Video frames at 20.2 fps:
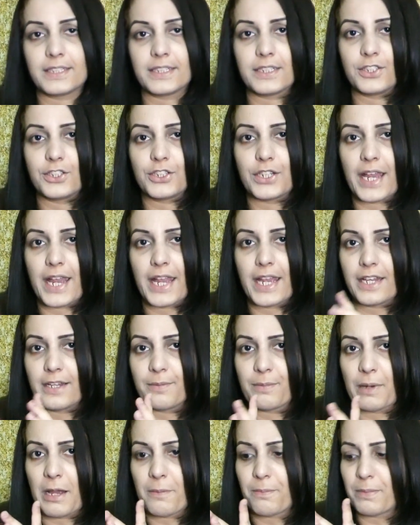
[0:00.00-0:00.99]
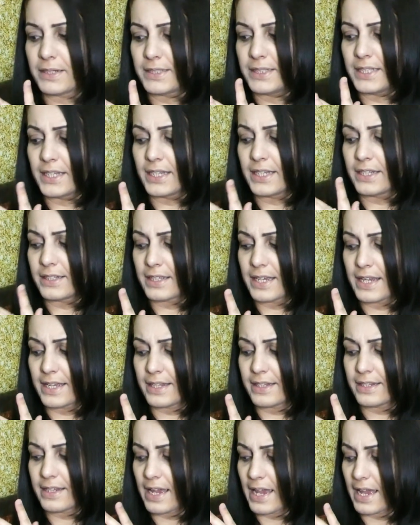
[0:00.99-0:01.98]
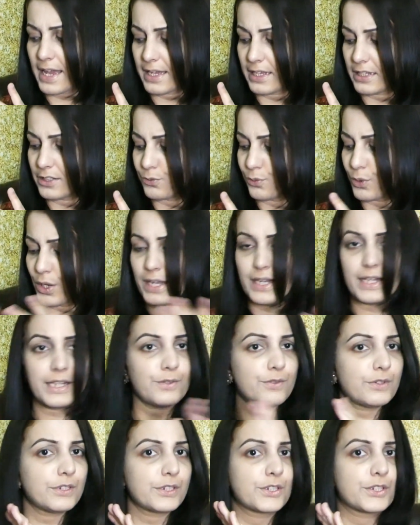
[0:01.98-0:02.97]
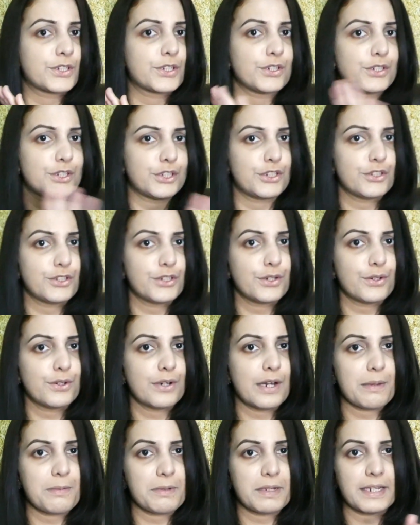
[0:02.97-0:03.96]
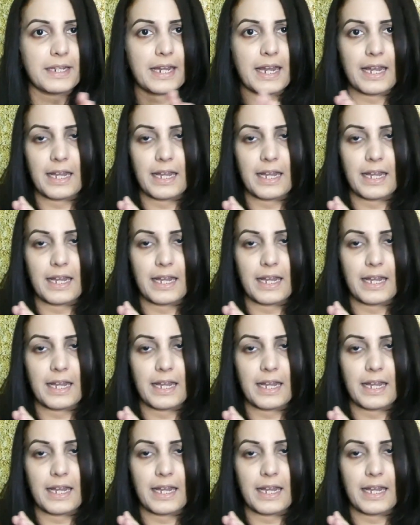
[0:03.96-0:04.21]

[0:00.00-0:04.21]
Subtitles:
this shade by pressing it in, and voila, it was good to go. I mean,